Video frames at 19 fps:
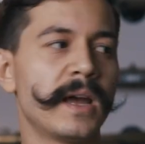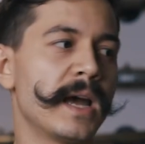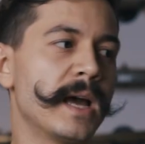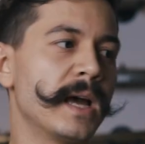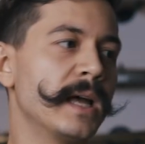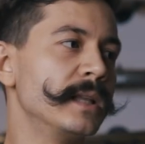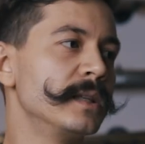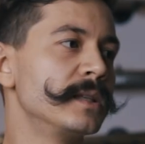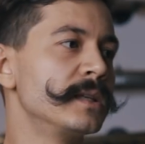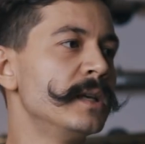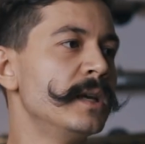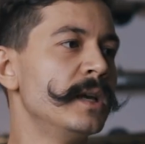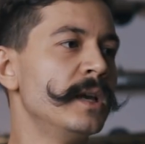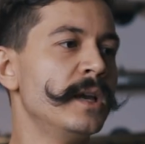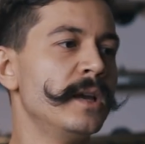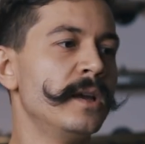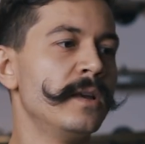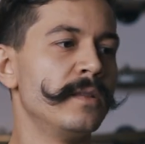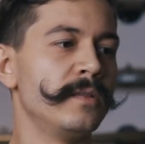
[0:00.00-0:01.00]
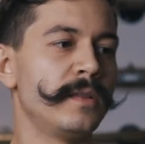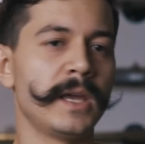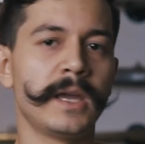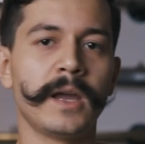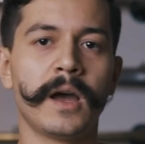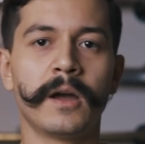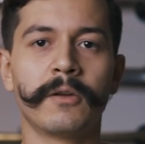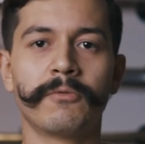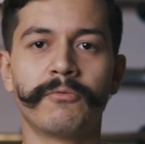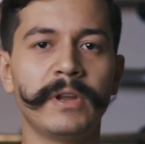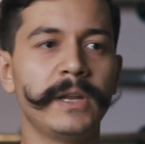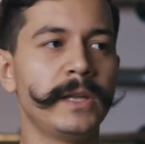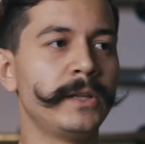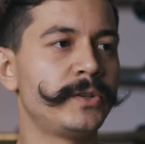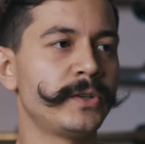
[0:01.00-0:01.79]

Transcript: And they are really